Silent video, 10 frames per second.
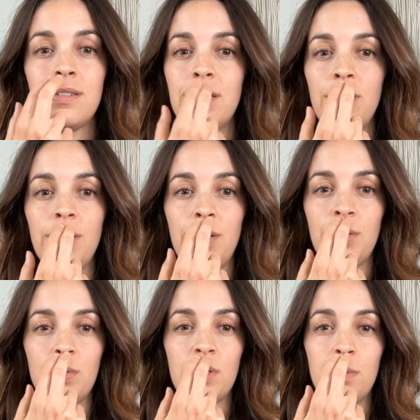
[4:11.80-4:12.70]
Under the
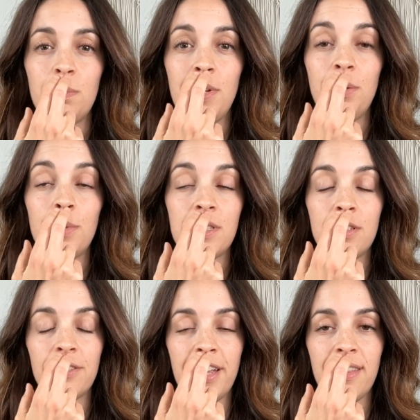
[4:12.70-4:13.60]
nose. But it was
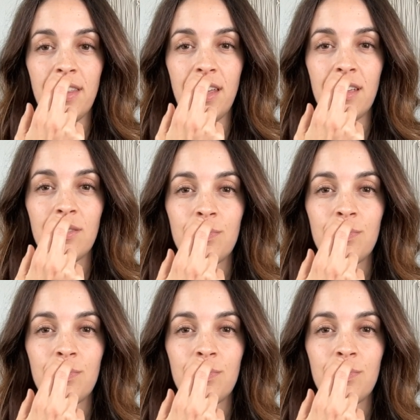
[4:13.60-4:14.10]
the right thing.